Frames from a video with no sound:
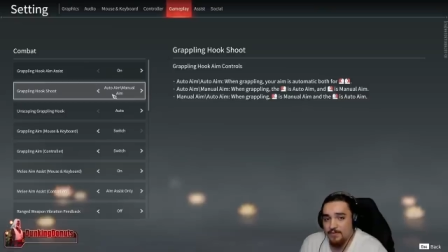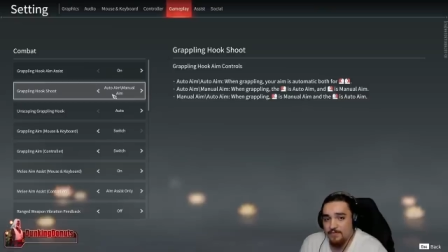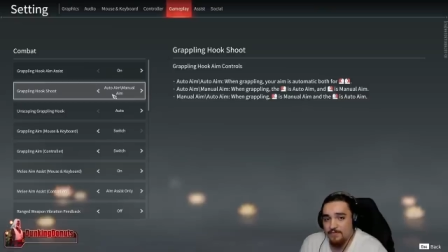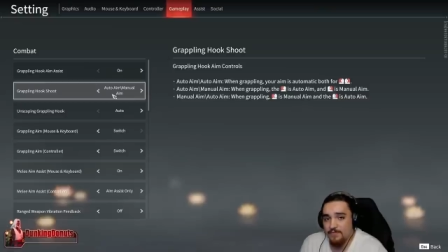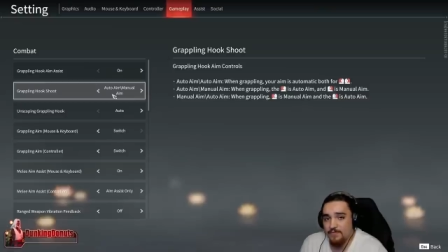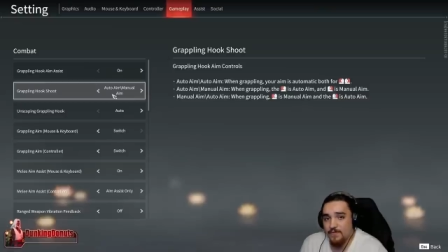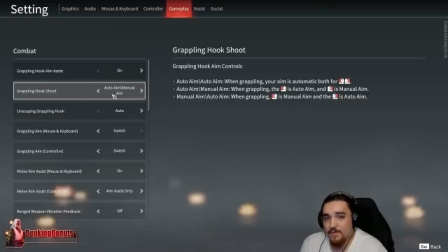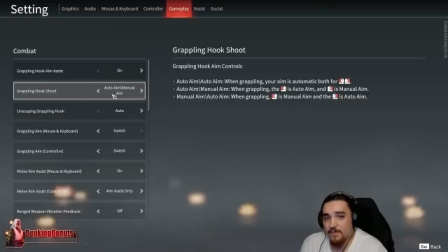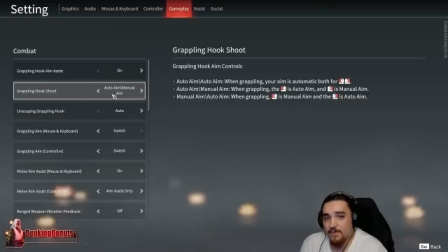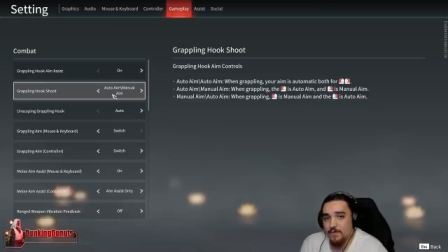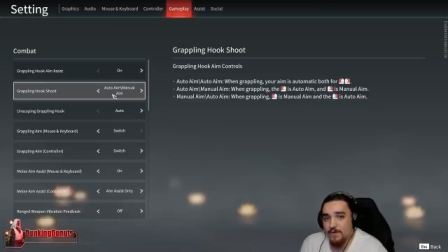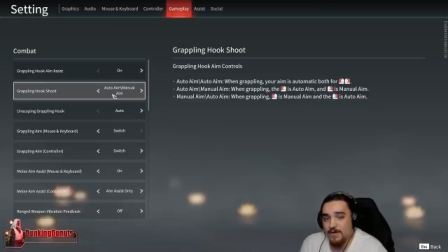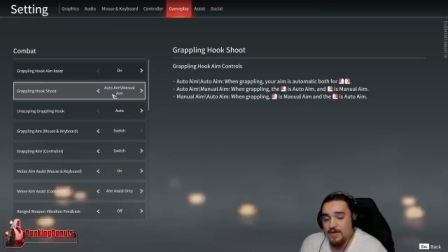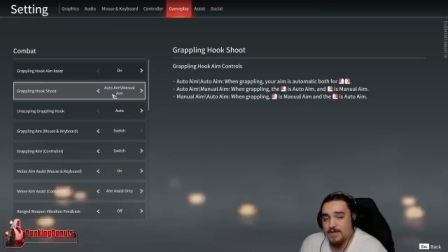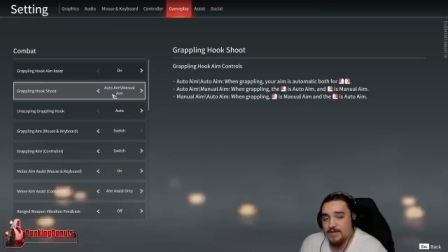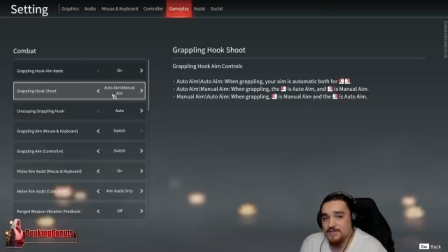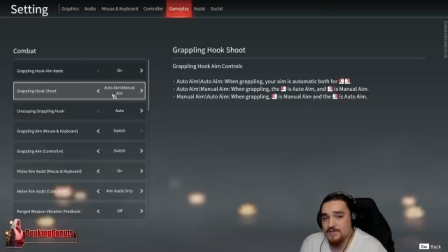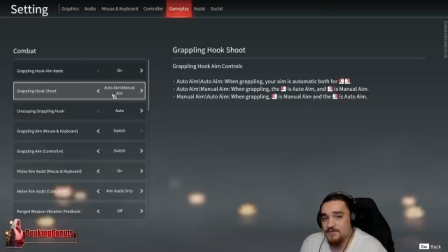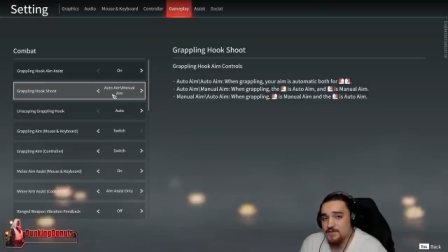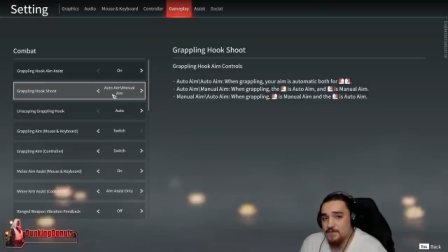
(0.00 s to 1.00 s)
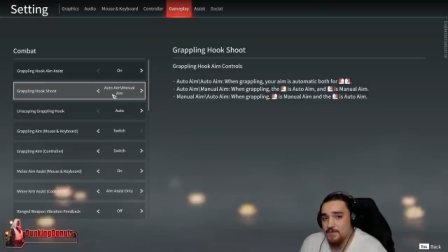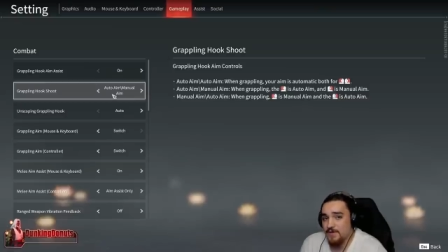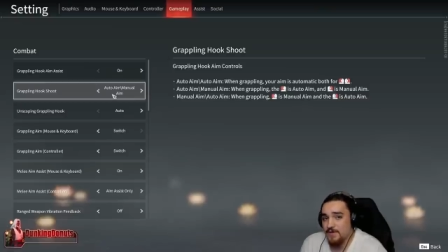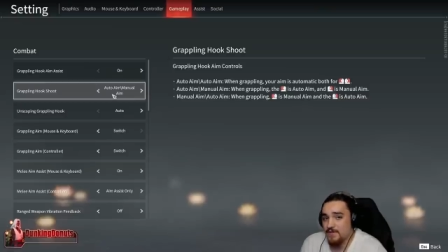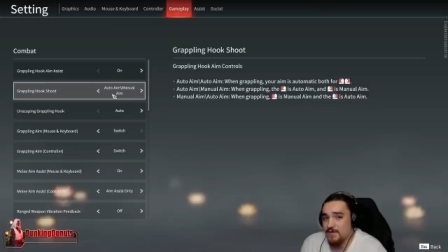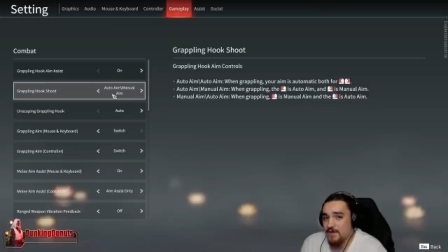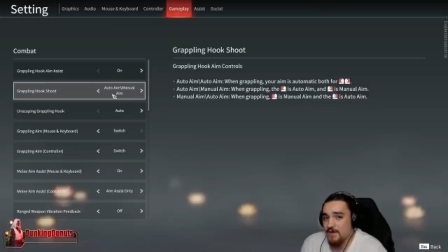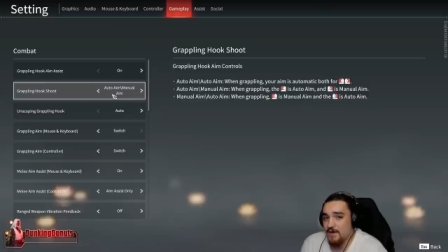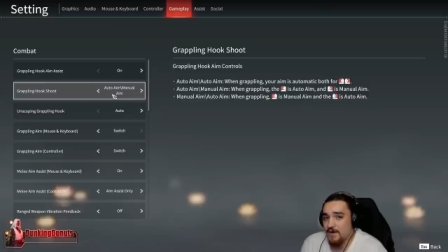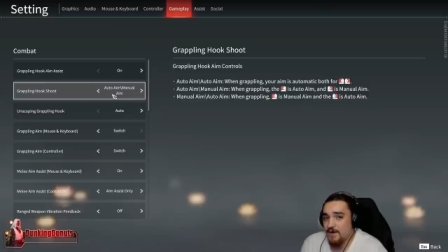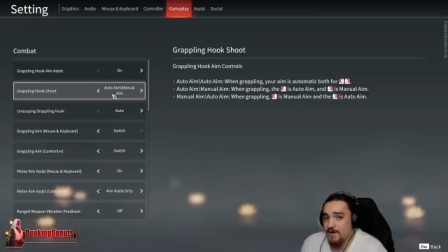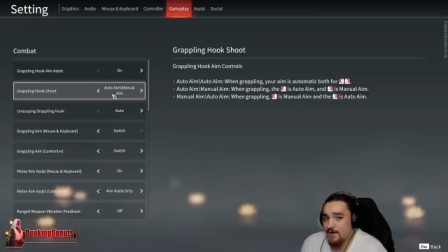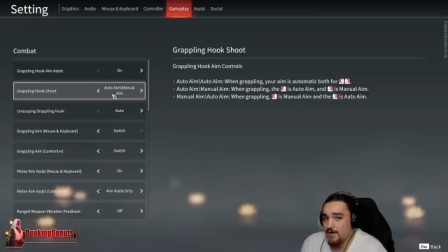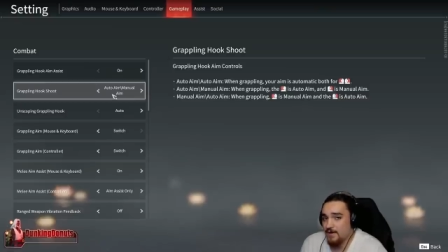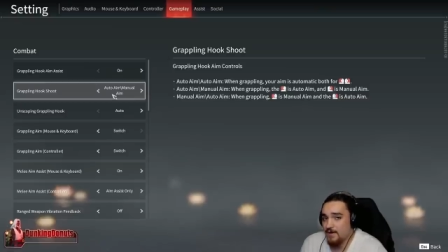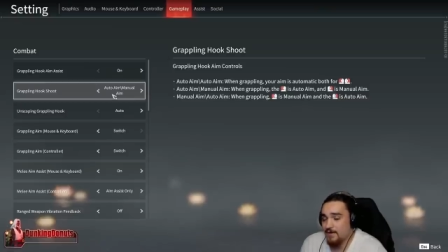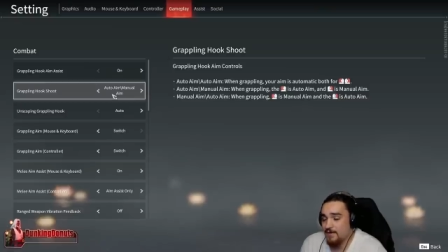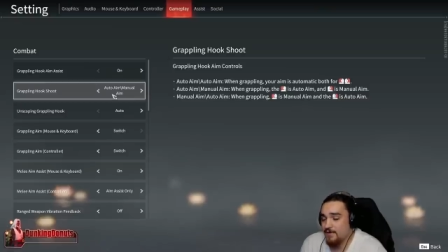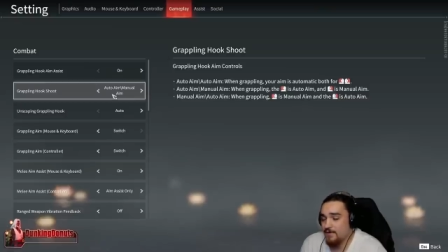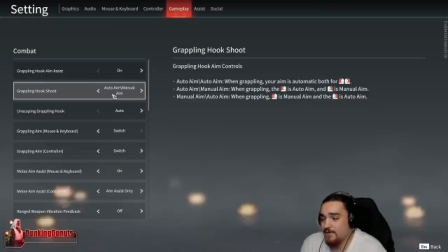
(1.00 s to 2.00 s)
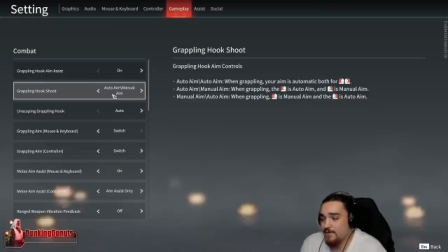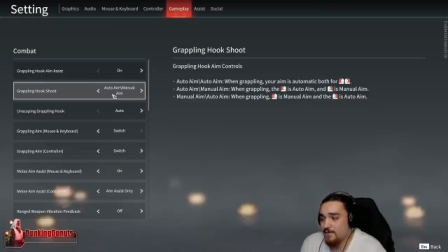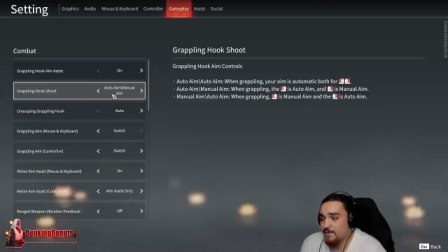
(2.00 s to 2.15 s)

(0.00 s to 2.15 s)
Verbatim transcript: the floor next to where they are,